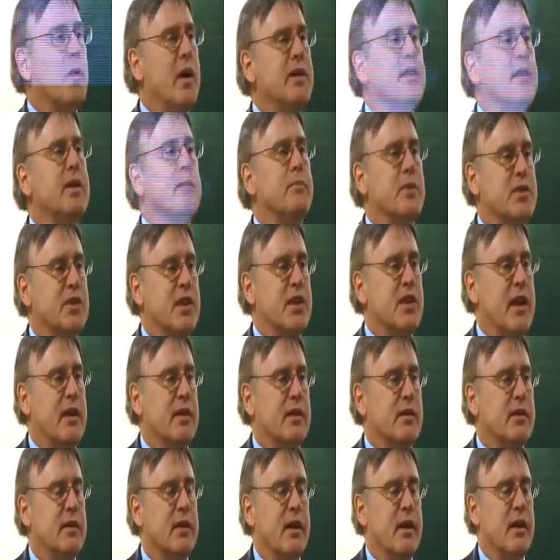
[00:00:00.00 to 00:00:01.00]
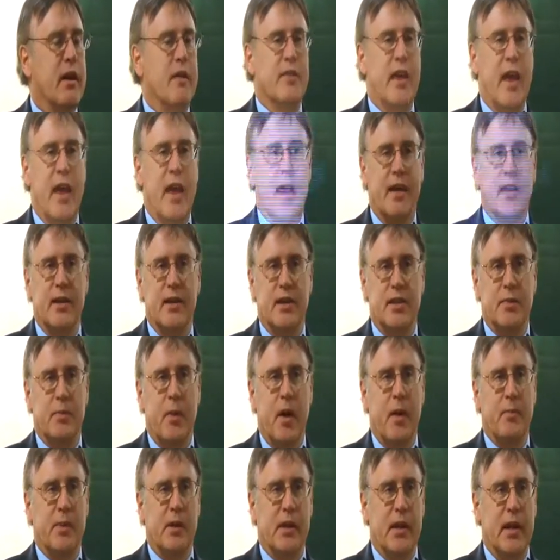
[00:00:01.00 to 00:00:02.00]
20% of Canada's
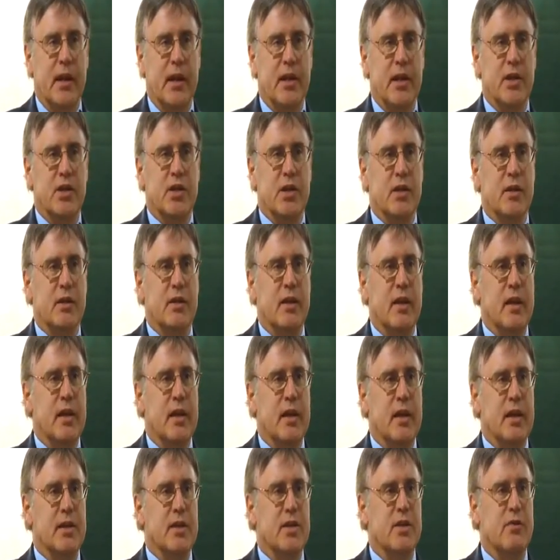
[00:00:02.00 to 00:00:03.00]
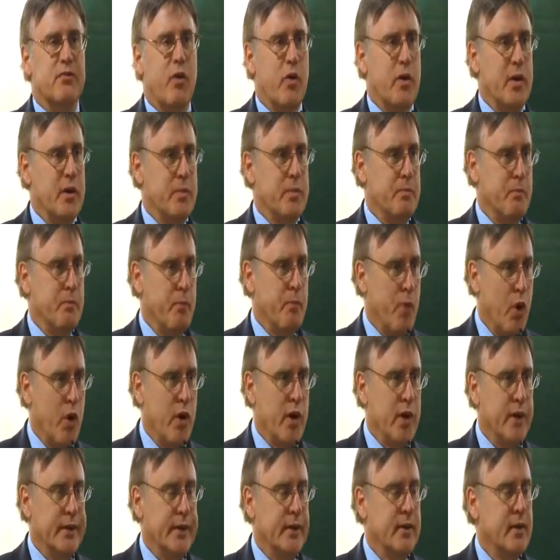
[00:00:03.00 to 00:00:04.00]
population is
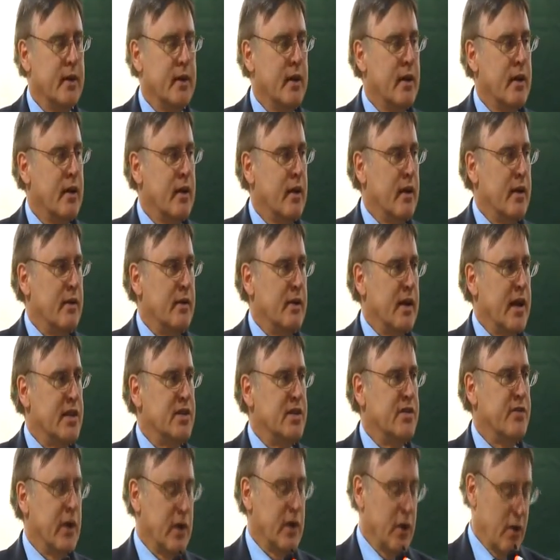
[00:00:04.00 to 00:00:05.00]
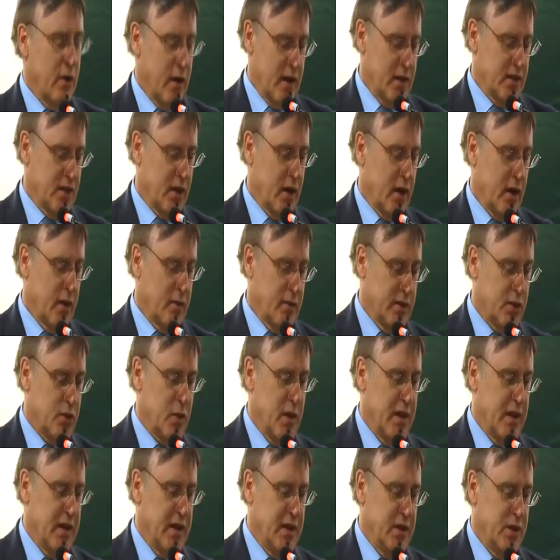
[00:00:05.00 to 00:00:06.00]
foreign-born. The last figure I saw was
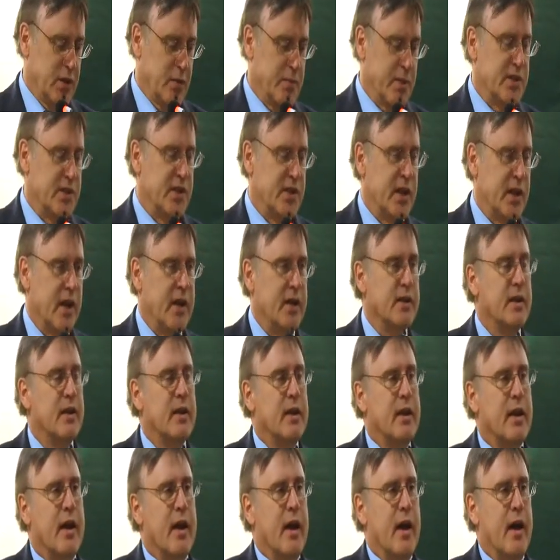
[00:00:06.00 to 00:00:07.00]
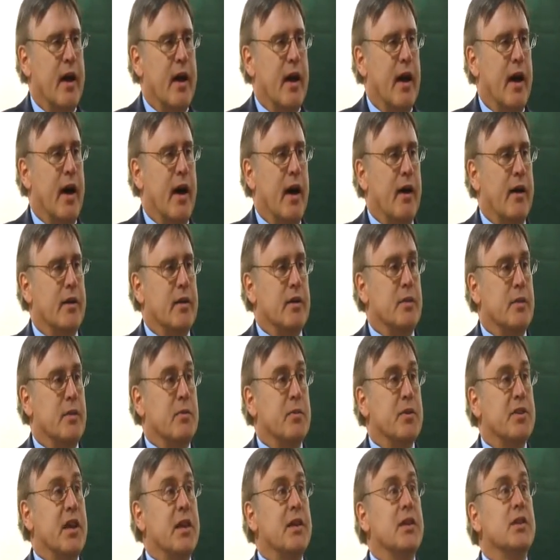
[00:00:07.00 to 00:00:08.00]
22%. The
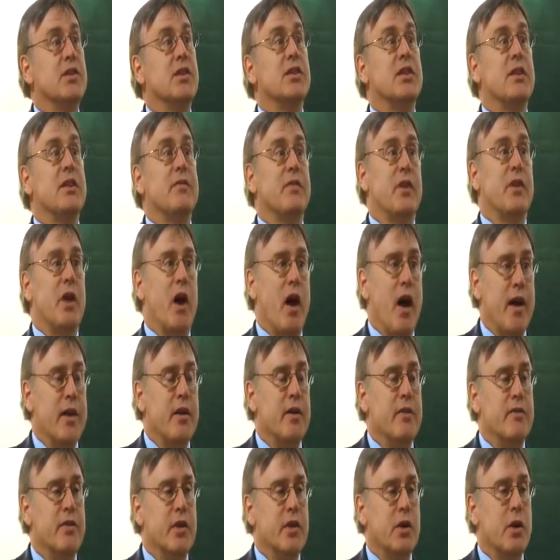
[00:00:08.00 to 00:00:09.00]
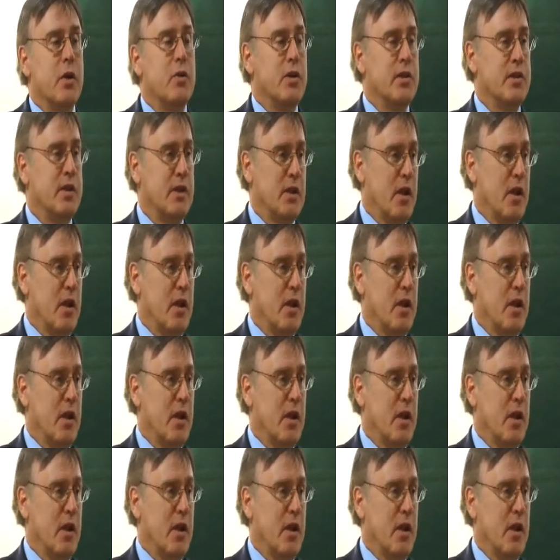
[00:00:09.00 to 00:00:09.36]
percentage is even higher if you go